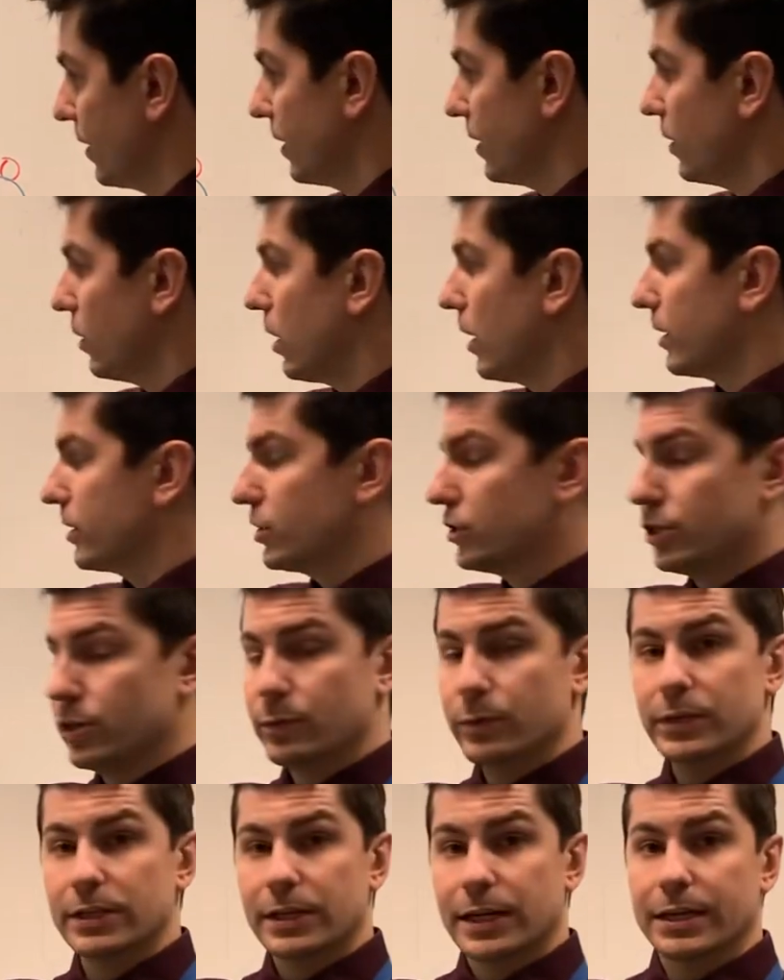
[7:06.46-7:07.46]
that the oxygen,
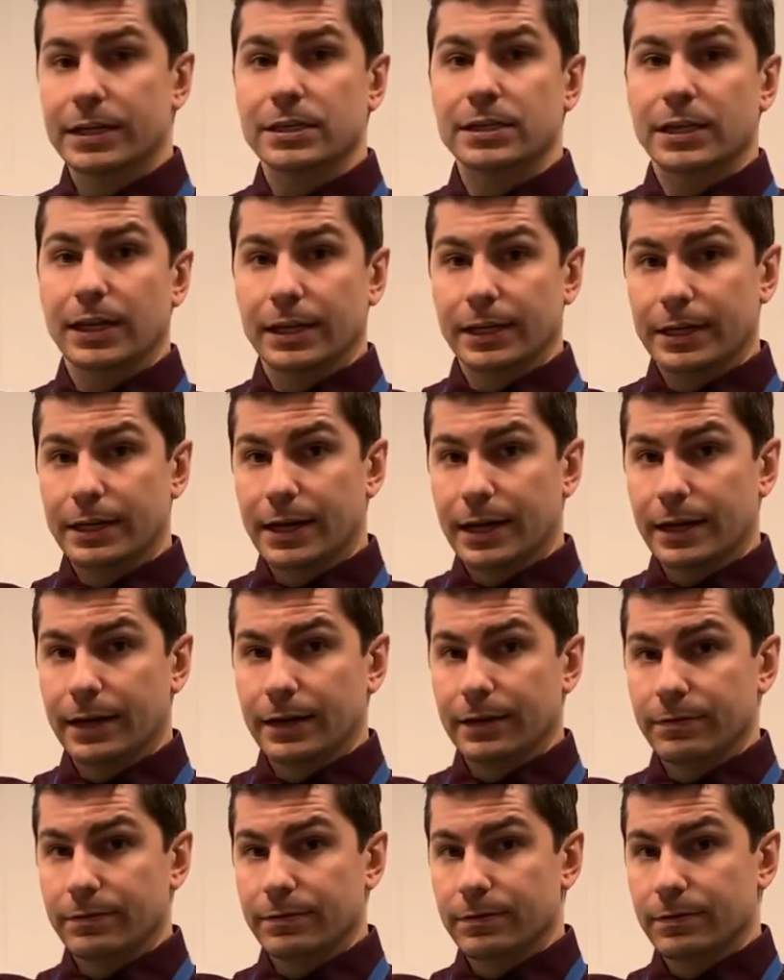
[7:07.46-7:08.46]
we said it's slightly
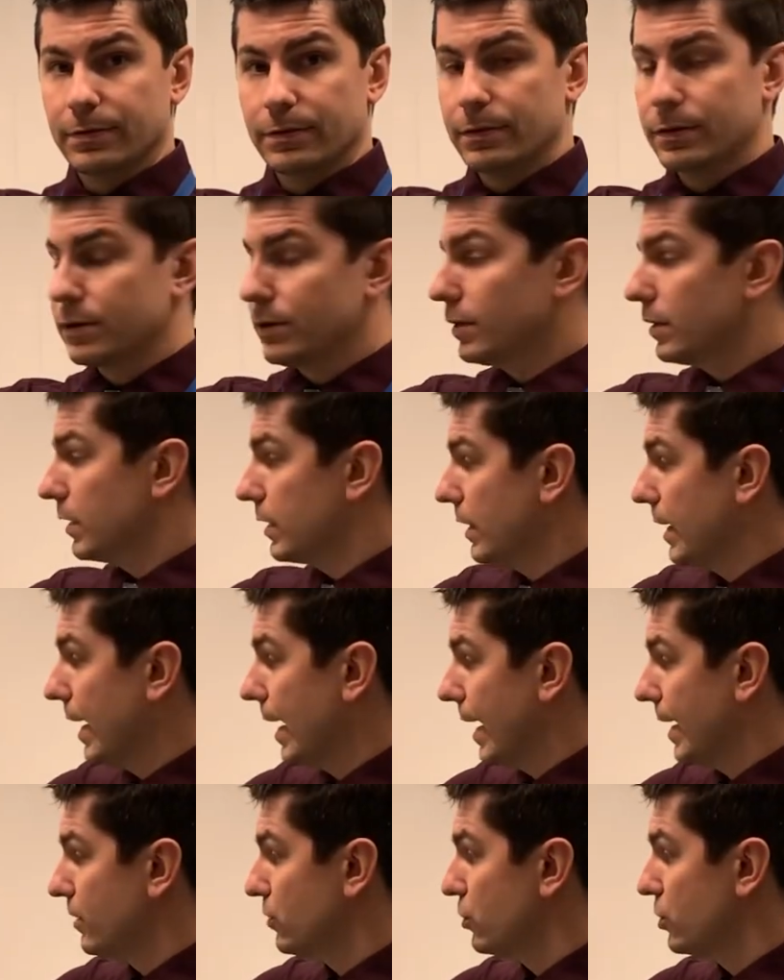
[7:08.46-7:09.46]
negative, the
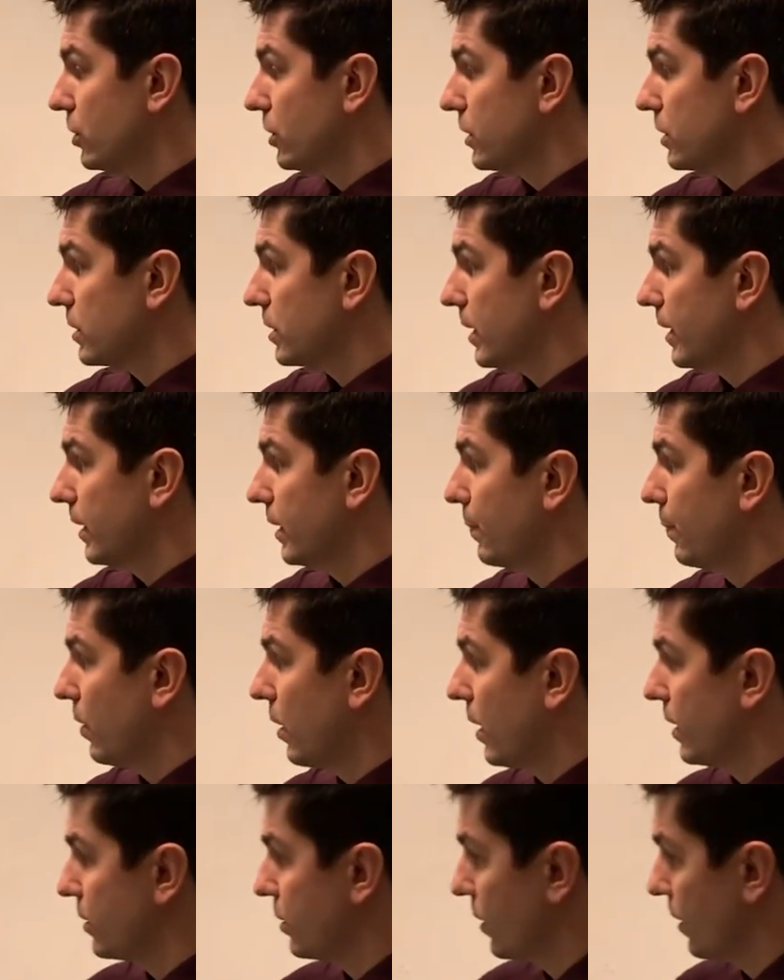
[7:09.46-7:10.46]
hydrogen is slightly
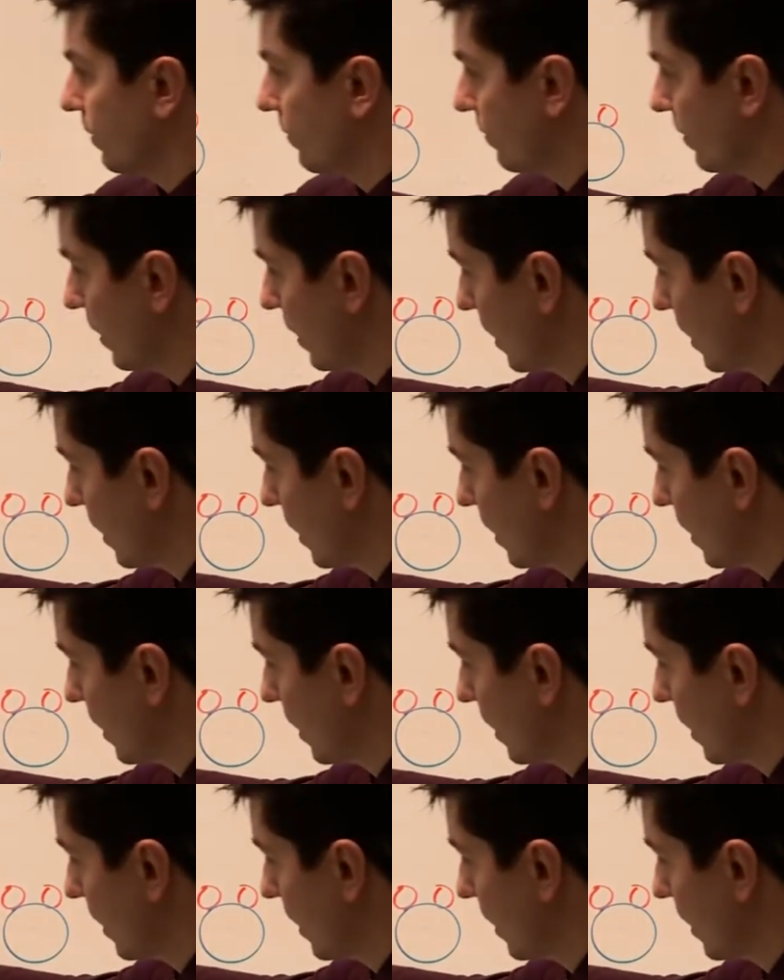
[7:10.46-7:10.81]
positive,